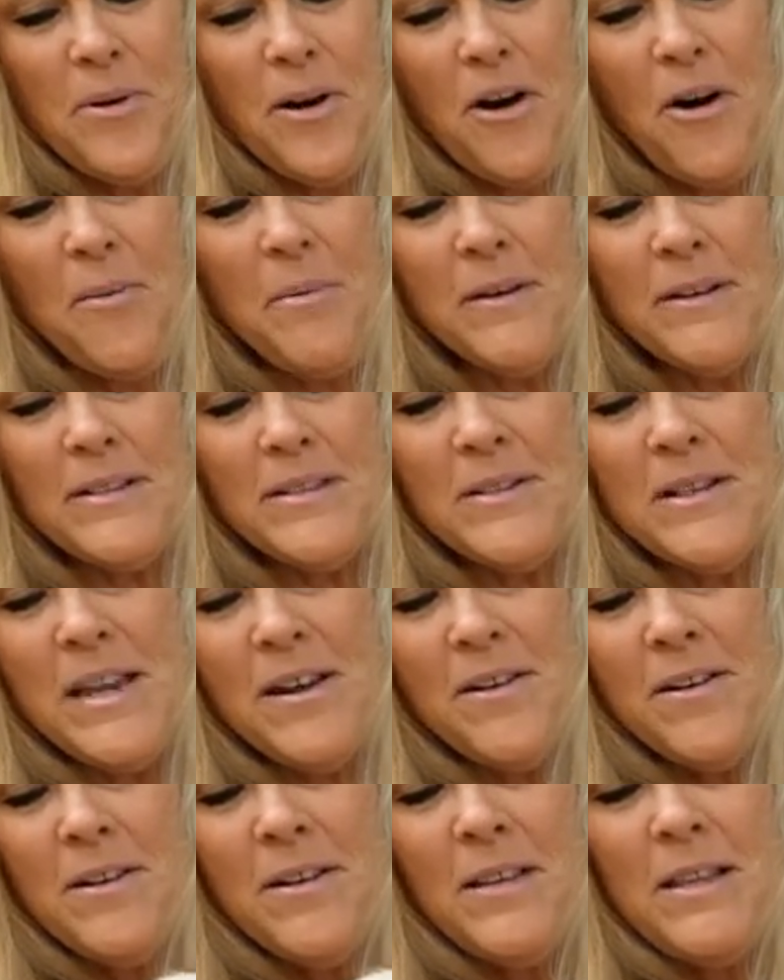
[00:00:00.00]
Oh, almost.
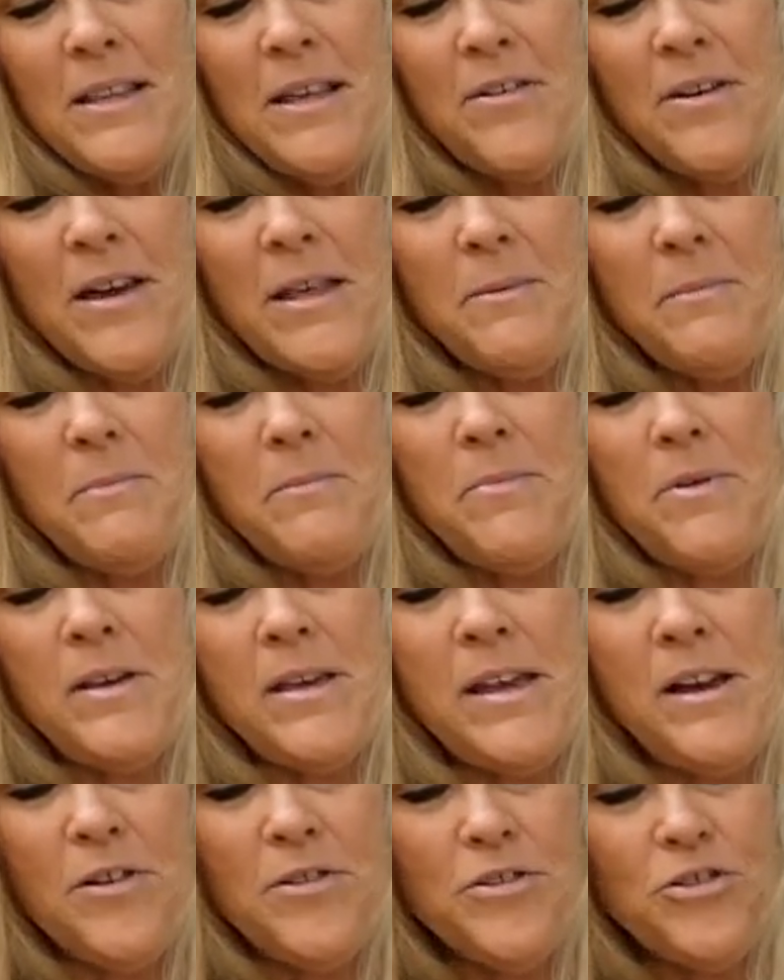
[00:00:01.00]
Here. Okay,
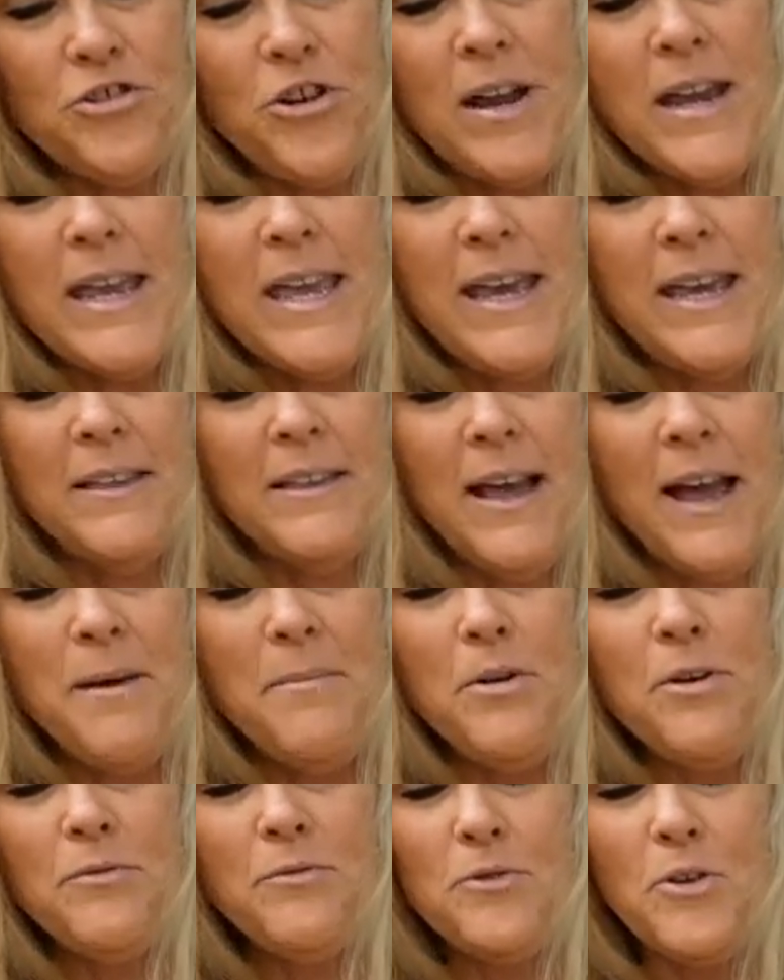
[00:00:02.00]
here. Try again. I
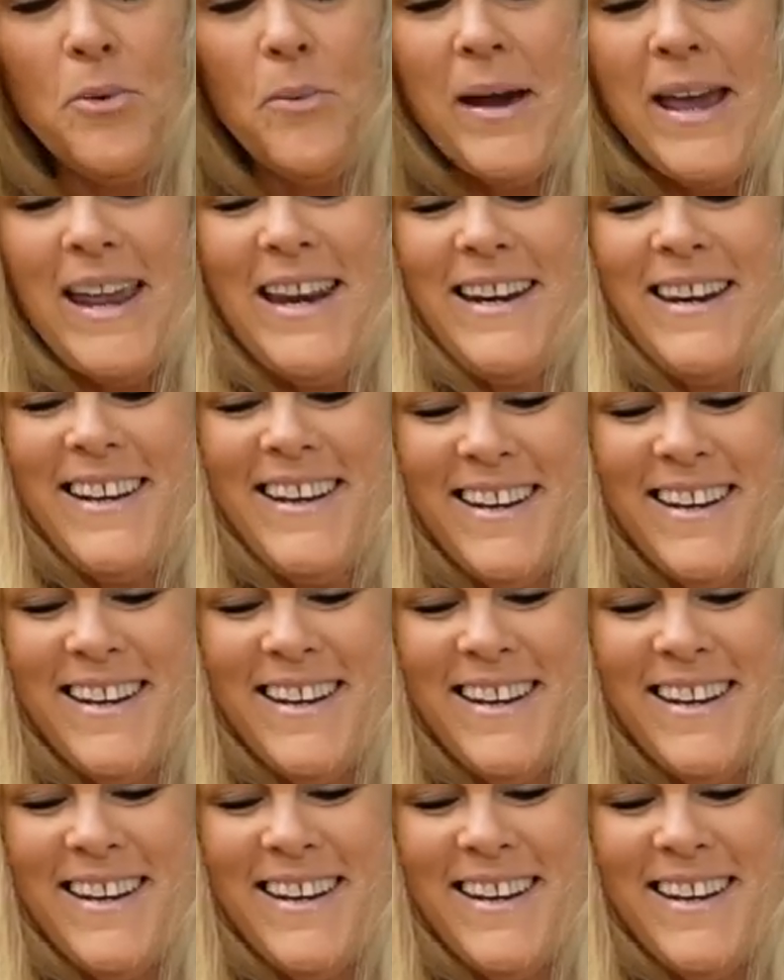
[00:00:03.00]
moved. No, wait.